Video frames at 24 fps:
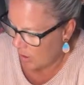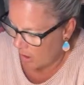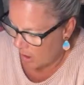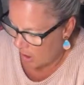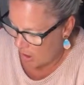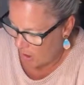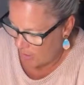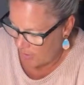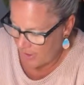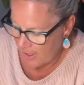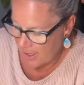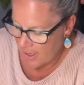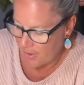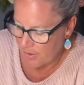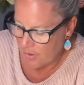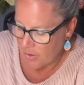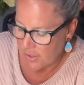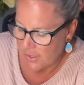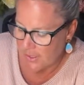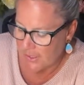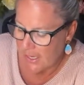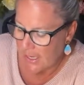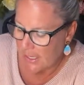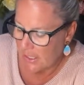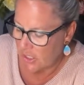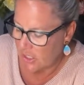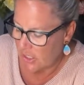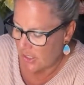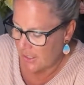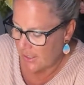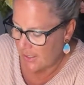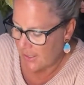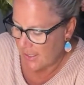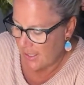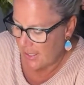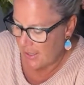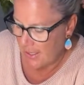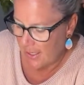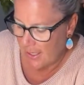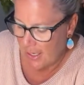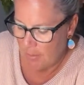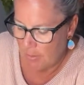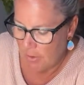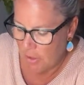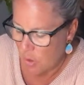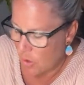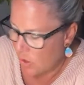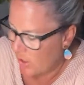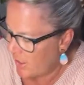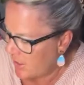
all the other sections. And then I'm going